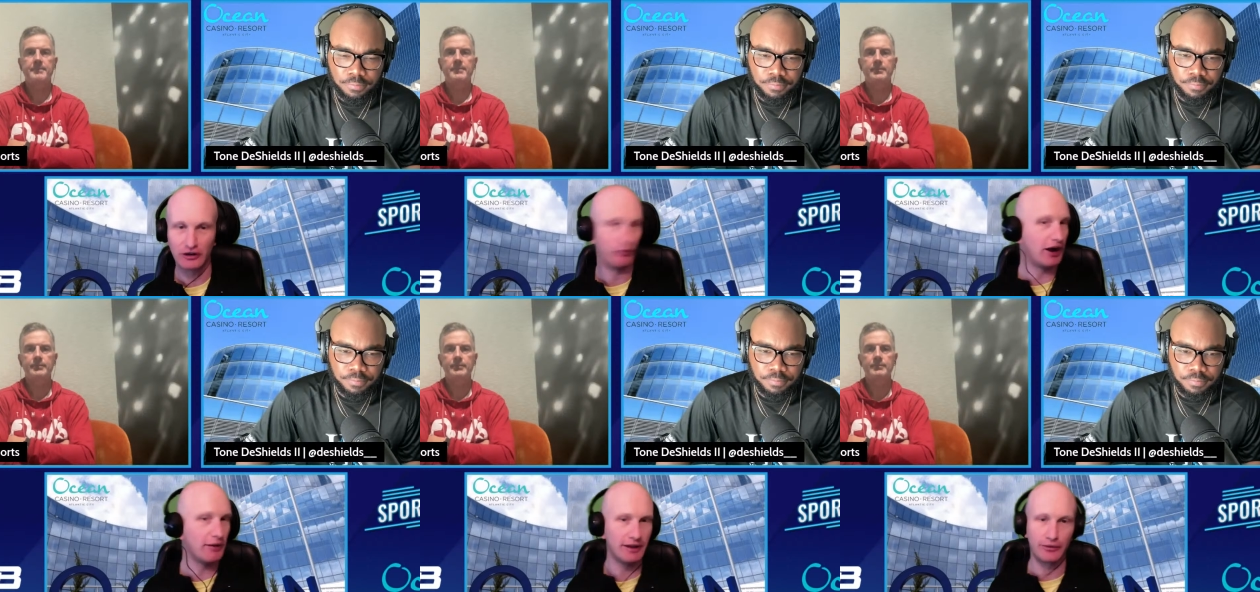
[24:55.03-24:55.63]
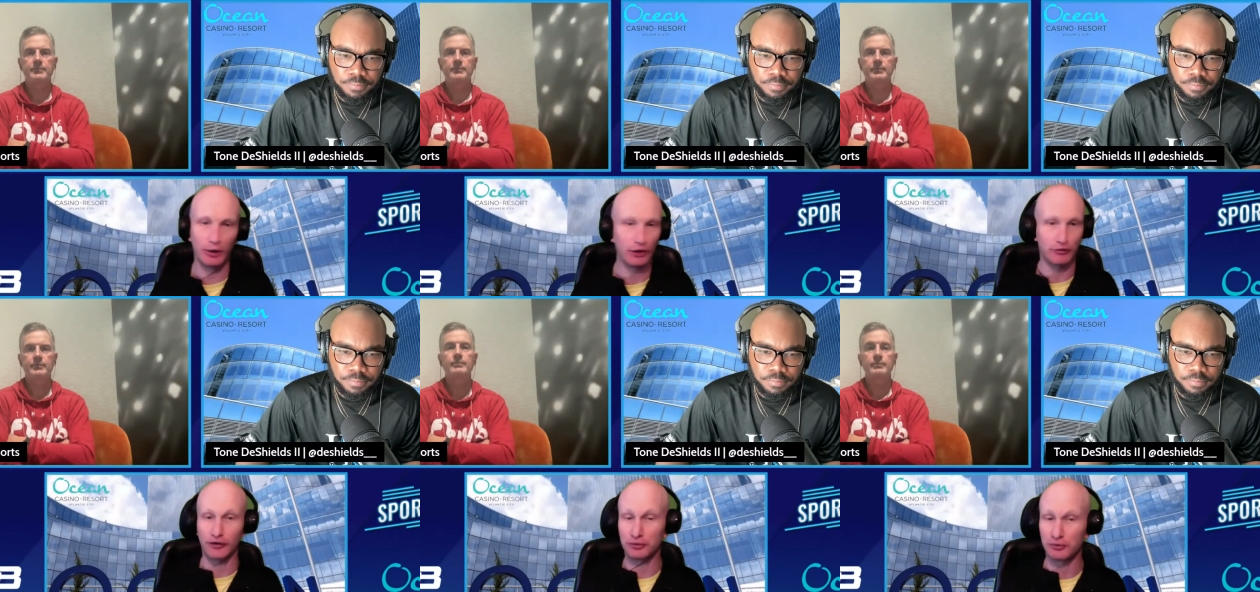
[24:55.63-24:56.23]
Speaker 1: Why don't we give the ball
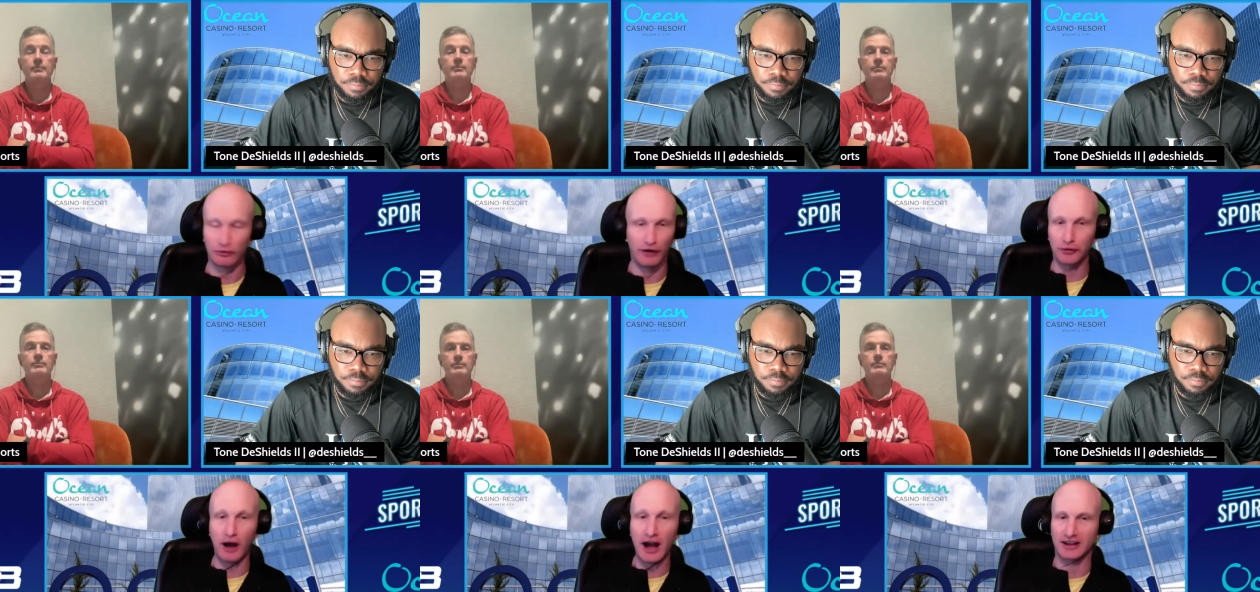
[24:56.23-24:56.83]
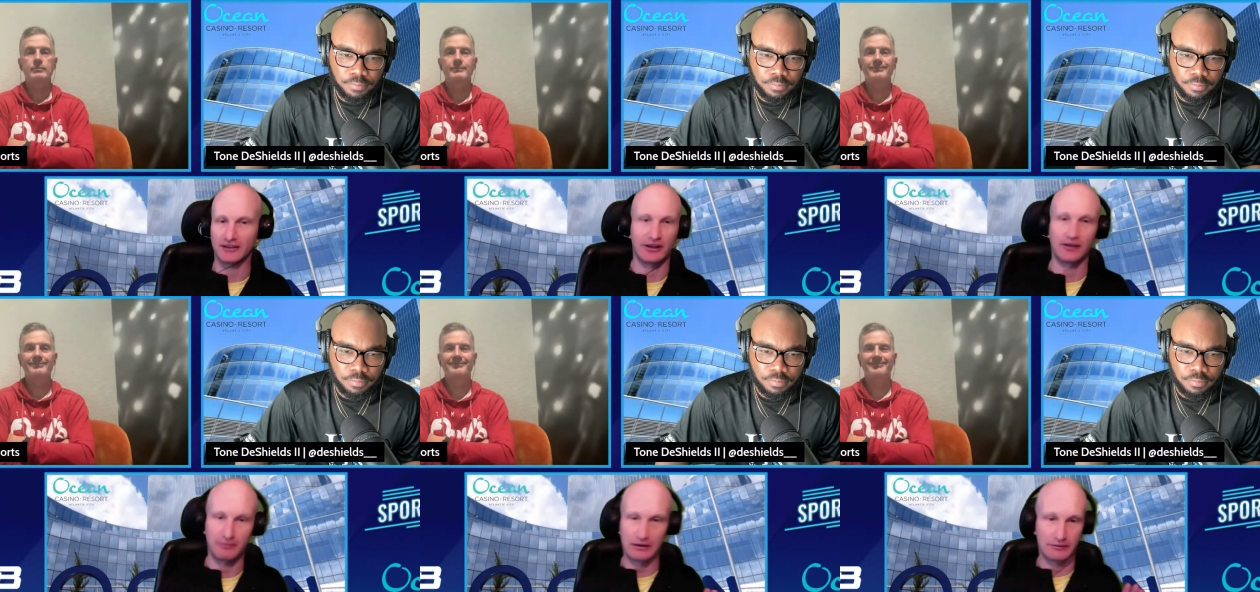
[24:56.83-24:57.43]
to Wes Watkins? I
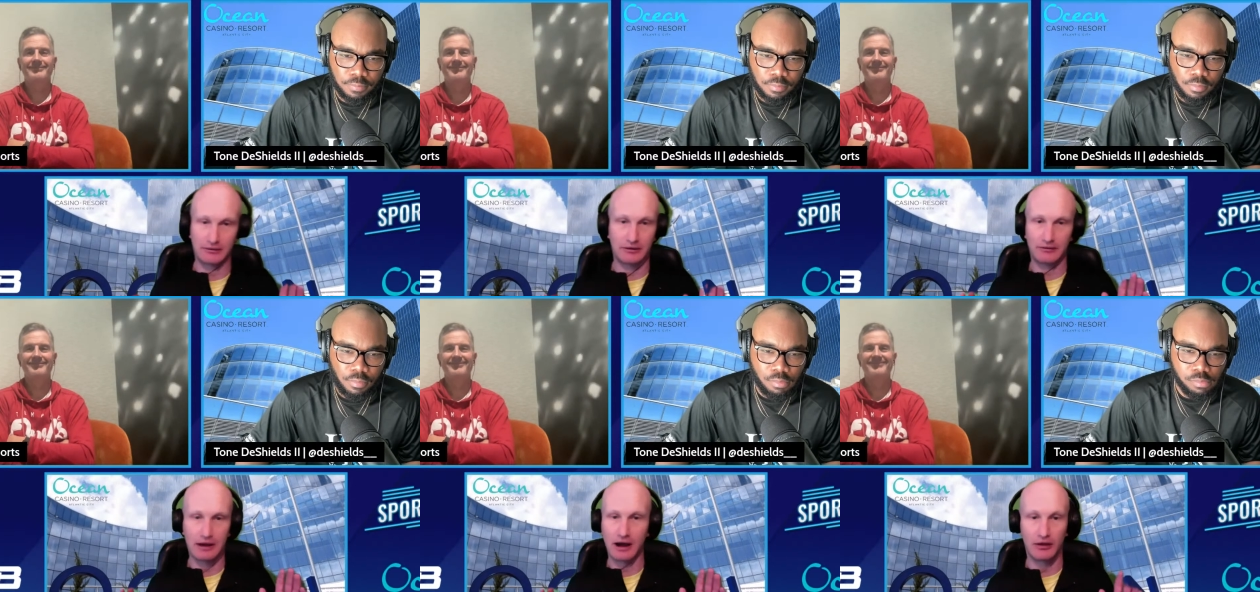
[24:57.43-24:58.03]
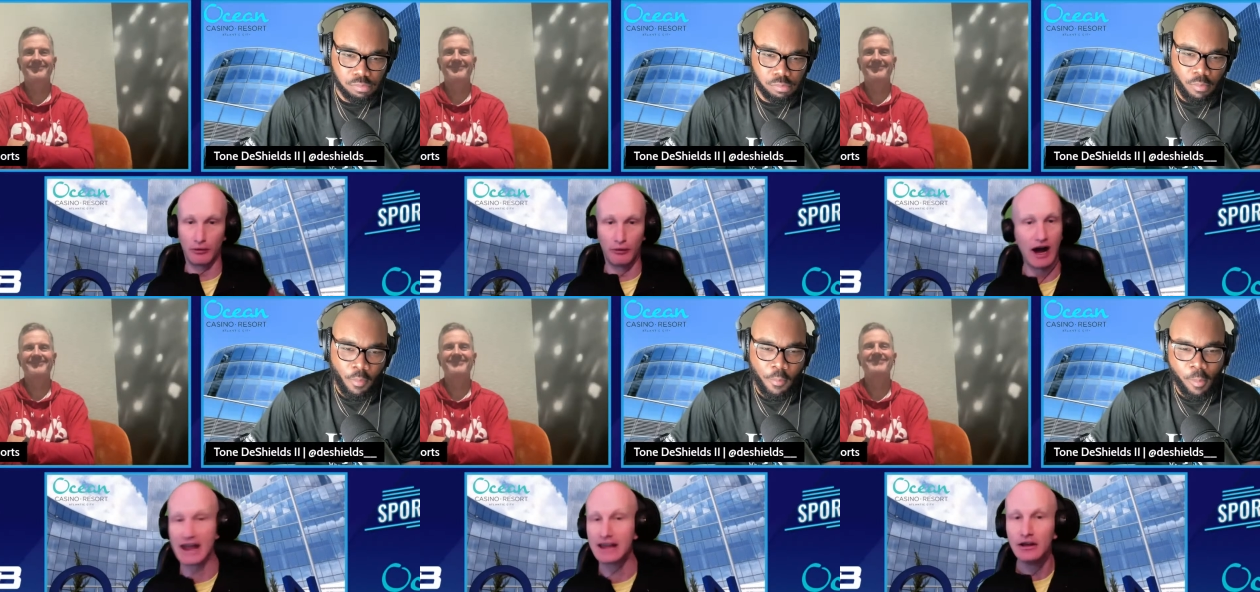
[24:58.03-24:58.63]
don't know
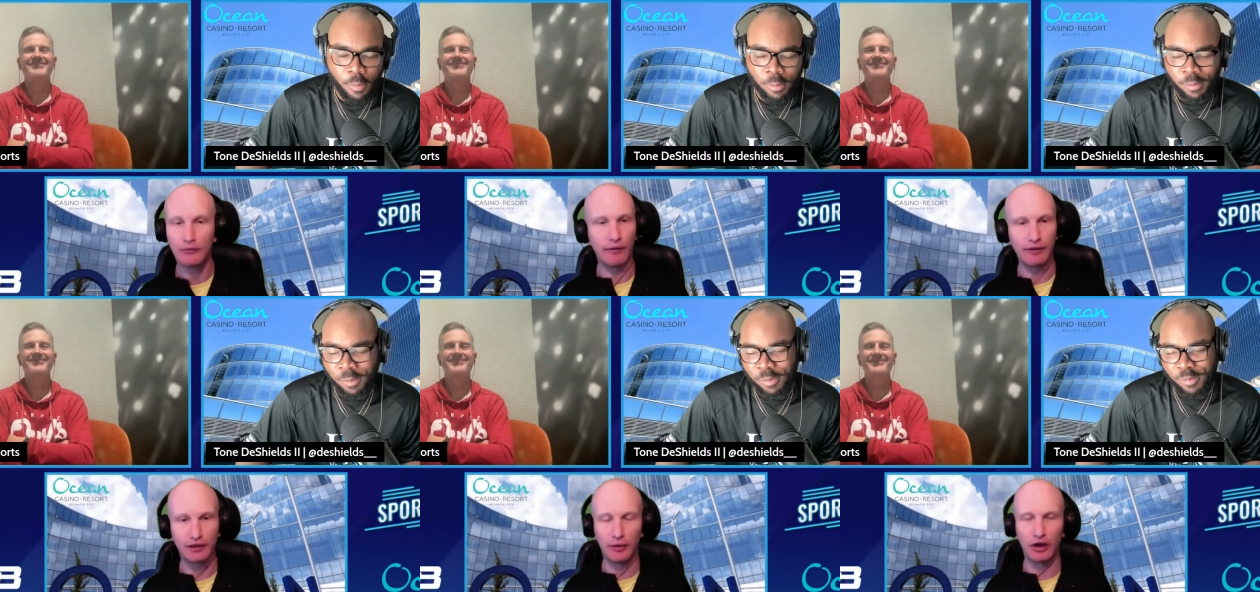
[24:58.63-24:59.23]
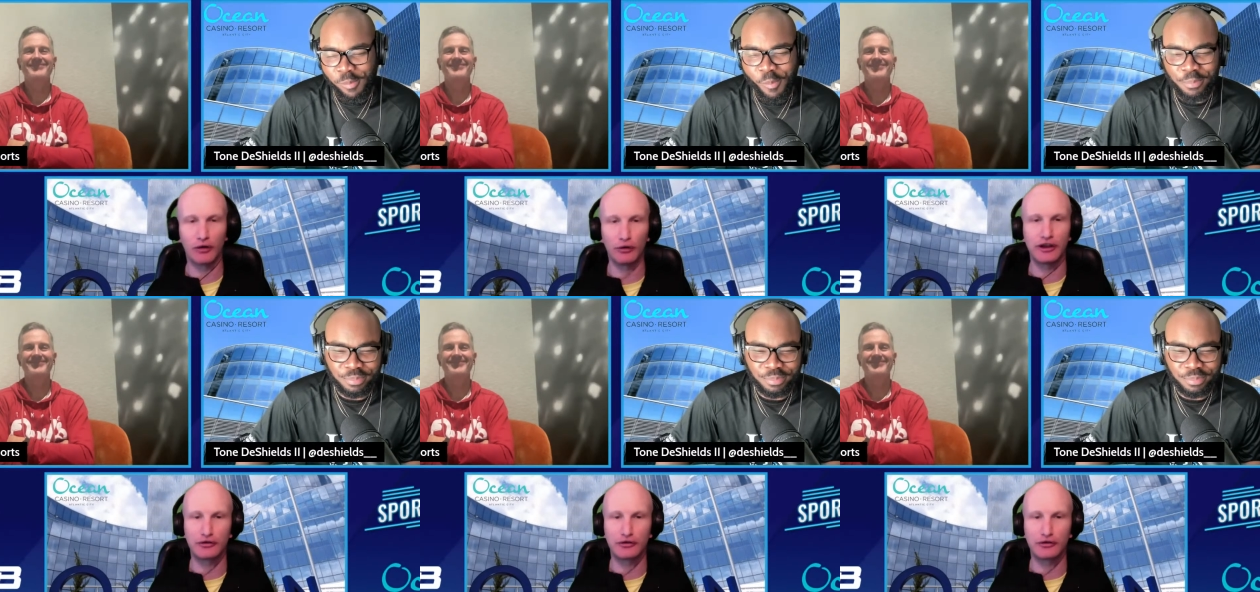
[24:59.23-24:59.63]
why. Why don't we give the ball to Julio